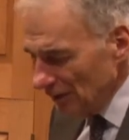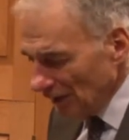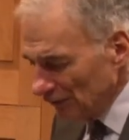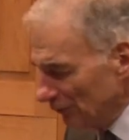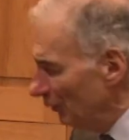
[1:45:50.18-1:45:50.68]

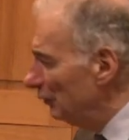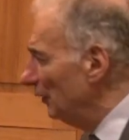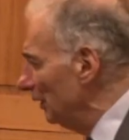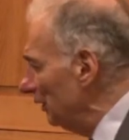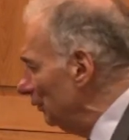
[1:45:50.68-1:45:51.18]
as
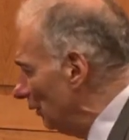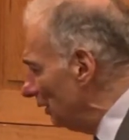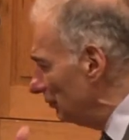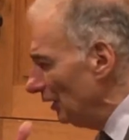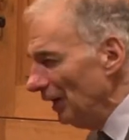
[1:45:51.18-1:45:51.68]
fulfilling one
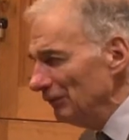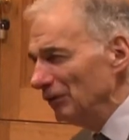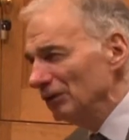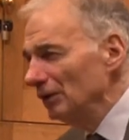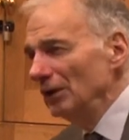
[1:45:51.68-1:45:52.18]
of
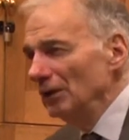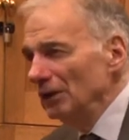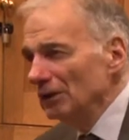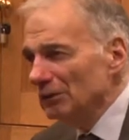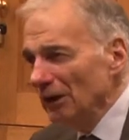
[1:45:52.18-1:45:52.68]
life's
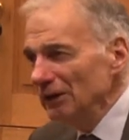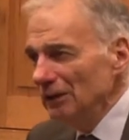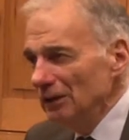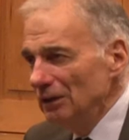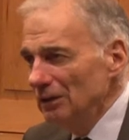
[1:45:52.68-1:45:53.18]
great
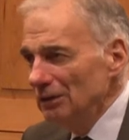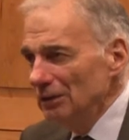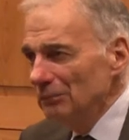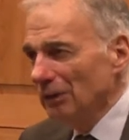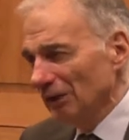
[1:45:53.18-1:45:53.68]

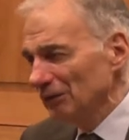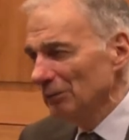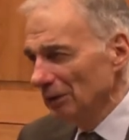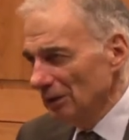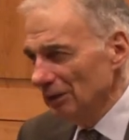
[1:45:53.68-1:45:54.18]

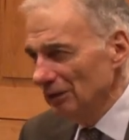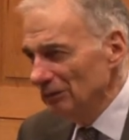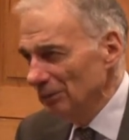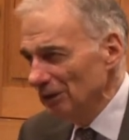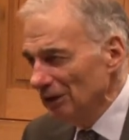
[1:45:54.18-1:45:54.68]

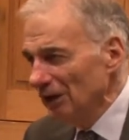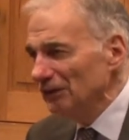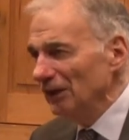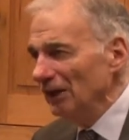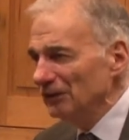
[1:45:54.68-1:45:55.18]
possibilities.
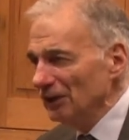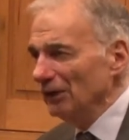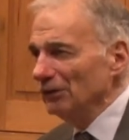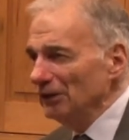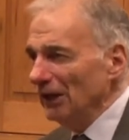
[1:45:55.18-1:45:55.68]
Because as
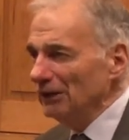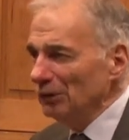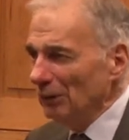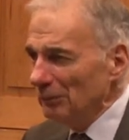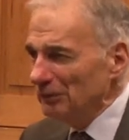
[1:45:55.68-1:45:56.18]
Senator
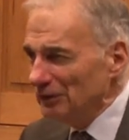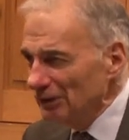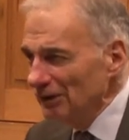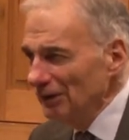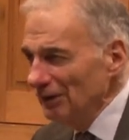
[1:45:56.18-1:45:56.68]
Daniel
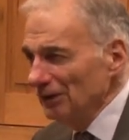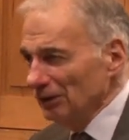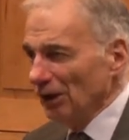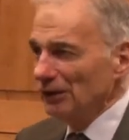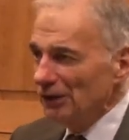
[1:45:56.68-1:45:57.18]
Webster,
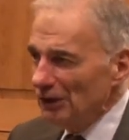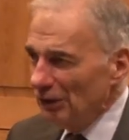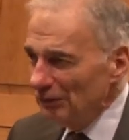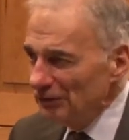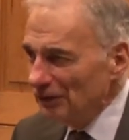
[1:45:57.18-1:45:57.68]
long
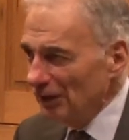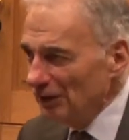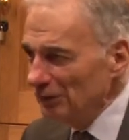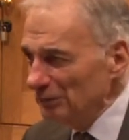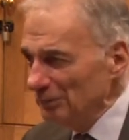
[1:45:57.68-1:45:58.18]
ago the
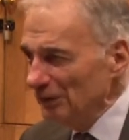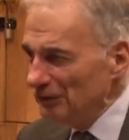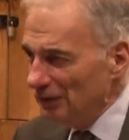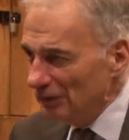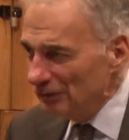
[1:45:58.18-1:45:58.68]
senator from this
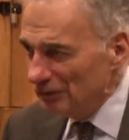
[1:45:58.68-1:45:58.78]
dear